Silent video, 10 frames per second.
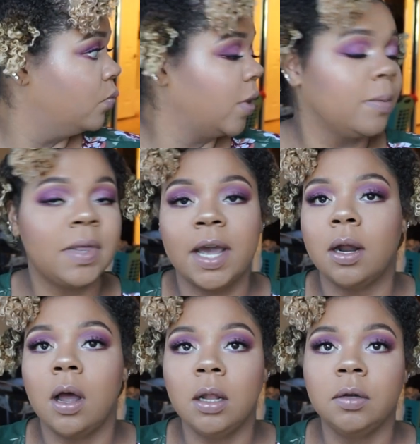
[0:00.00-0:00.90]
Rub that
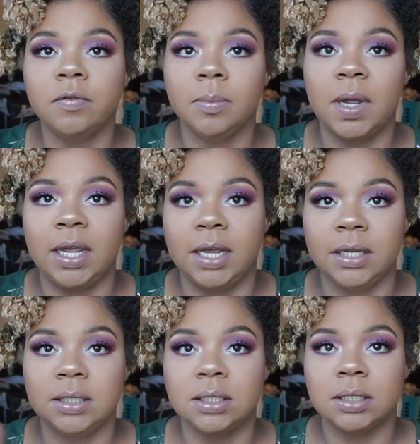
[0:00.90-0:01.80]
all over my
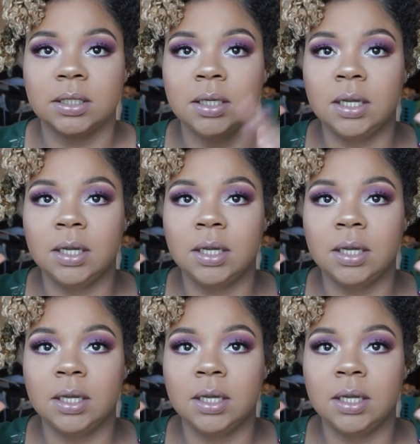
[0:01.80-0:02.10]
hands,